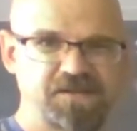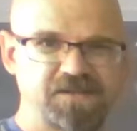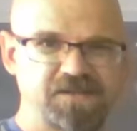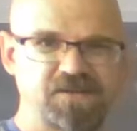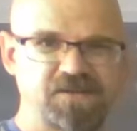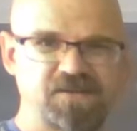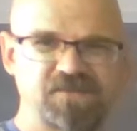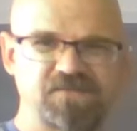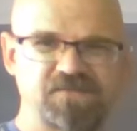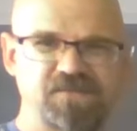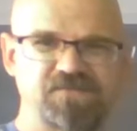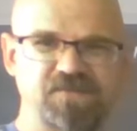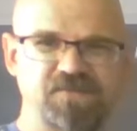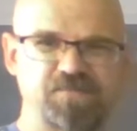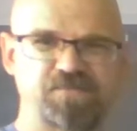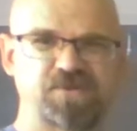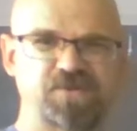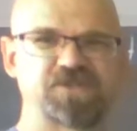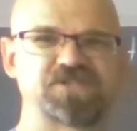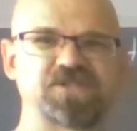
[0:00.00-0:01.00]
If
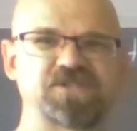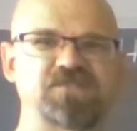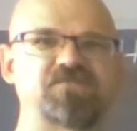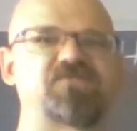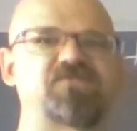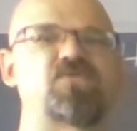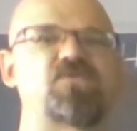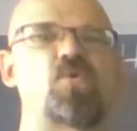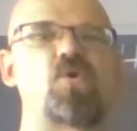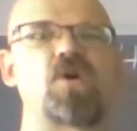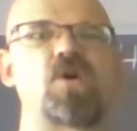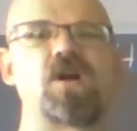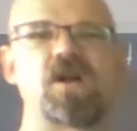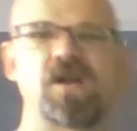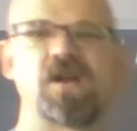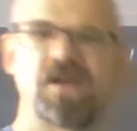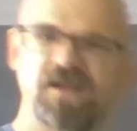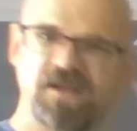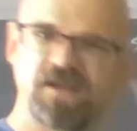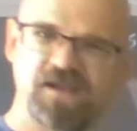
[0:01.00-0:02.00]
you're pushing
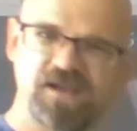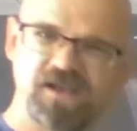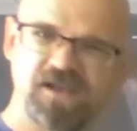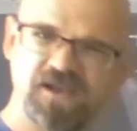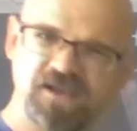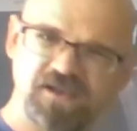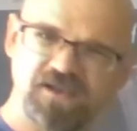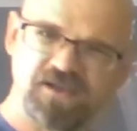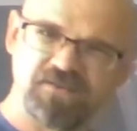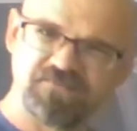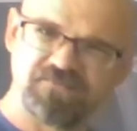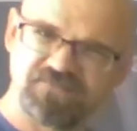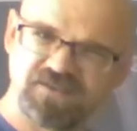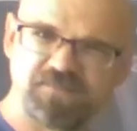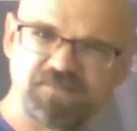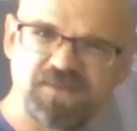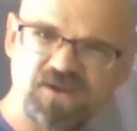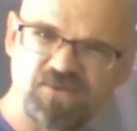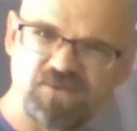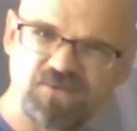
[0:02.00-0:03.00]
for
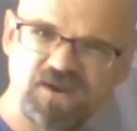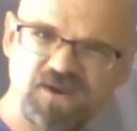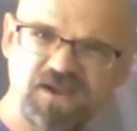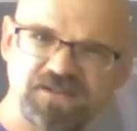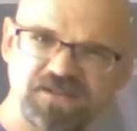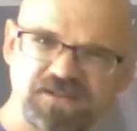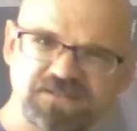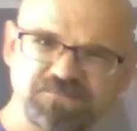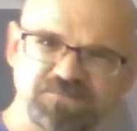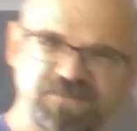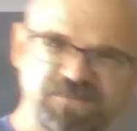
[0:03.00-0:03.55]
female rights,